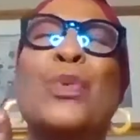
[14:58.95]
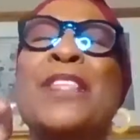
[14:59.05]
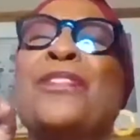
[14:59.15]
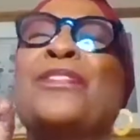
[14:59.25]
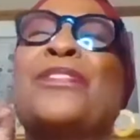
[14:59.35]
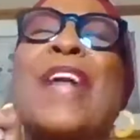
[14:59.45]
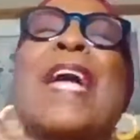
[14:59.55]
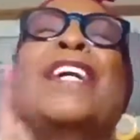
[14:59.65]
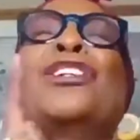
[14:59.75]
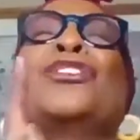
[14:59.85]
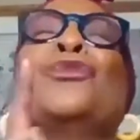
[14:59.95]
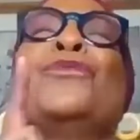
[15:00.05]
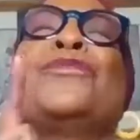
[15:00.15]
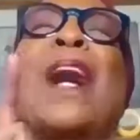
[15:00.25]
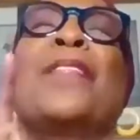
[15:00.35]
We thank
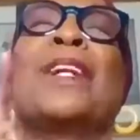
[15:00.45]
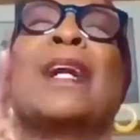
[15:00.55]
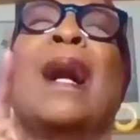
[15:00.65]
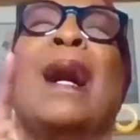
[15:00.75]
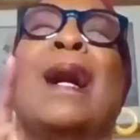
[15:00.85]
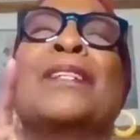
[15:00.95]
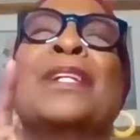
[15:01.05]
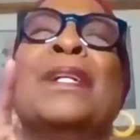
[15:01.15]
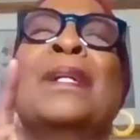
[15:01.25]
you, Father God.